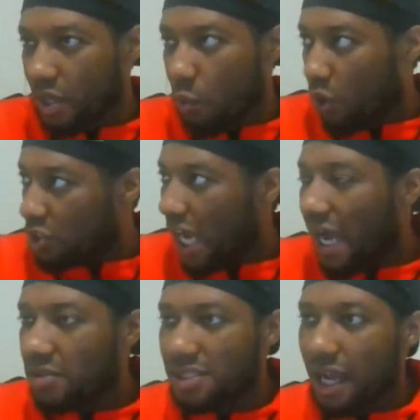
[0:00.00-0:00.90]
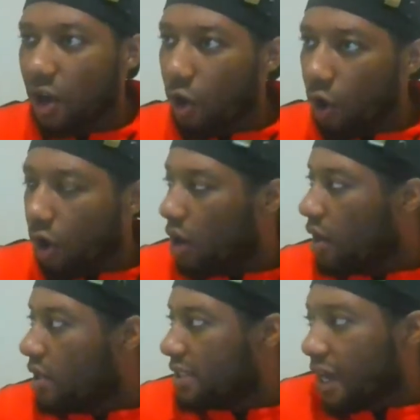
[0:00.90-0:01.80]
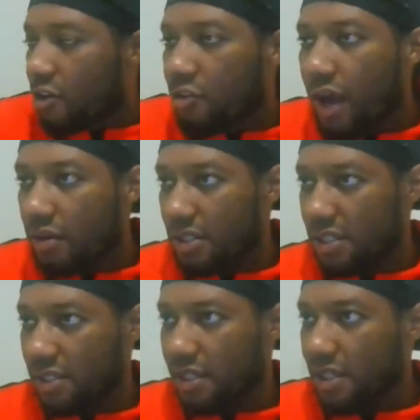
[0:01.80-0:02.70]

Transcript: What's your house that that crowded?